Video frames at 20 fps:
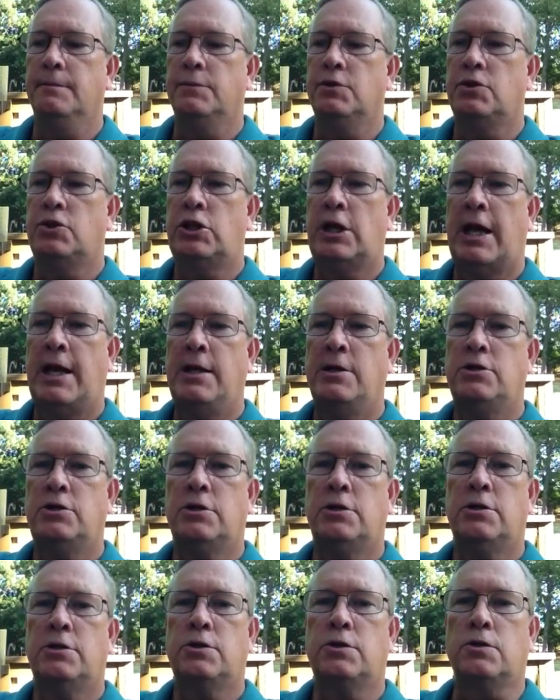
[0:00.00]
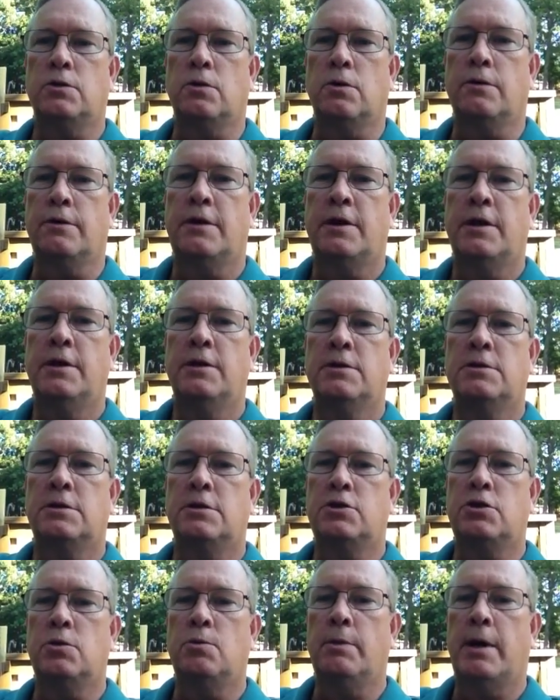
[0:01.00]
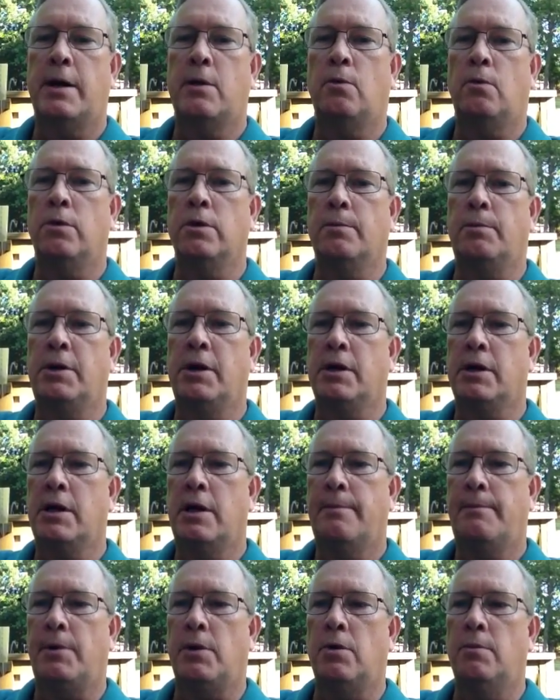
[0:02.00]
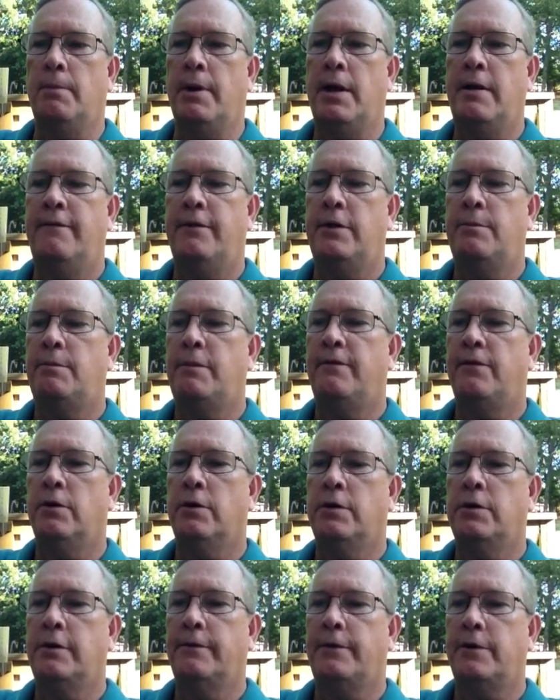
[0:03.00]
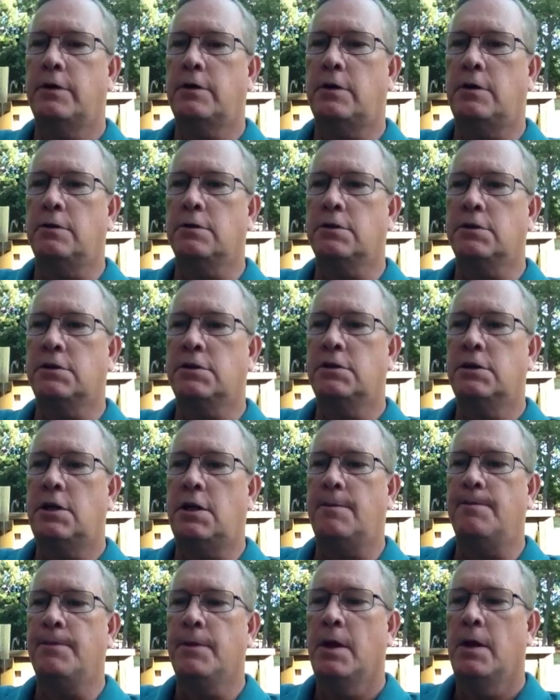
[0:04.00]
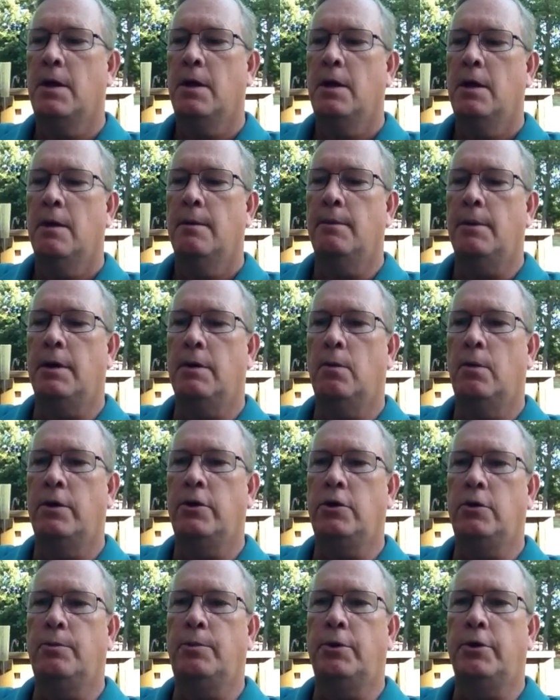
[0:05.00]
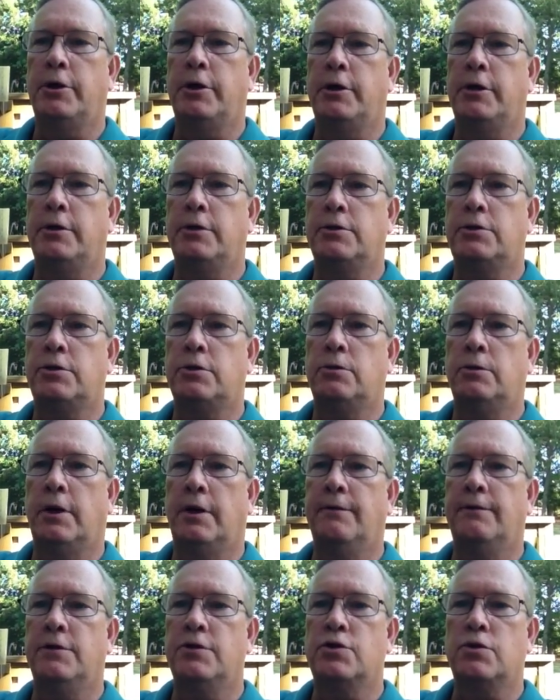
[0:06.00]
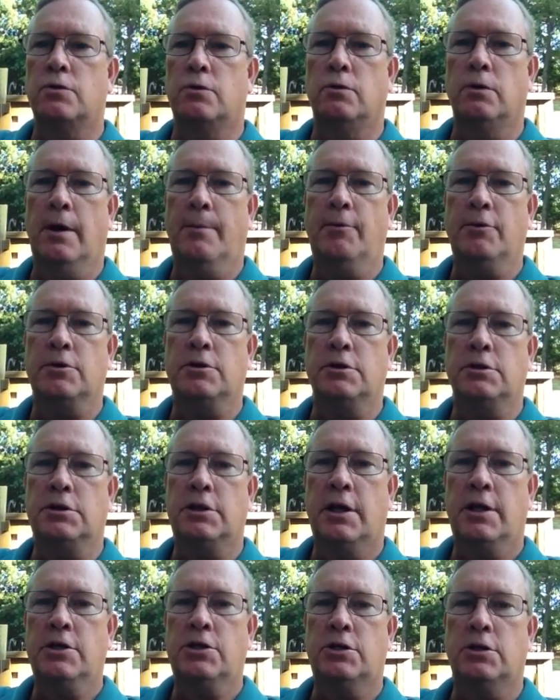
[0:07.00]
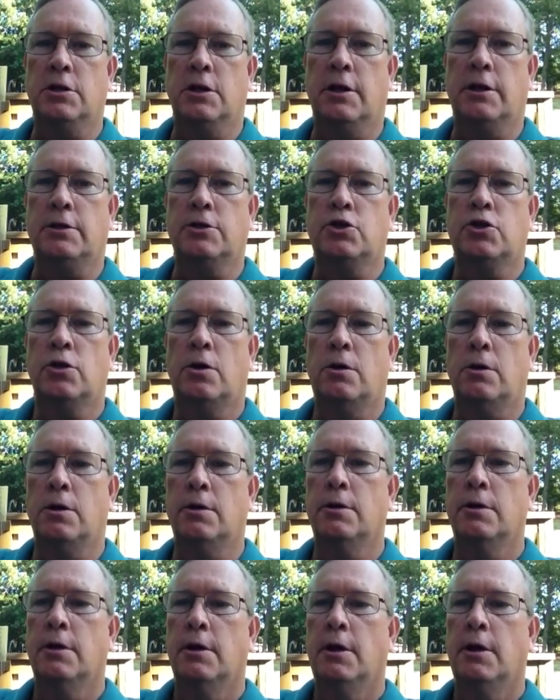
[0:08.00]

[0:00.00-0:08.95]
changes or things that you might want to pick up on may be very difficult to see. But when you put it into a visual representation like a chart,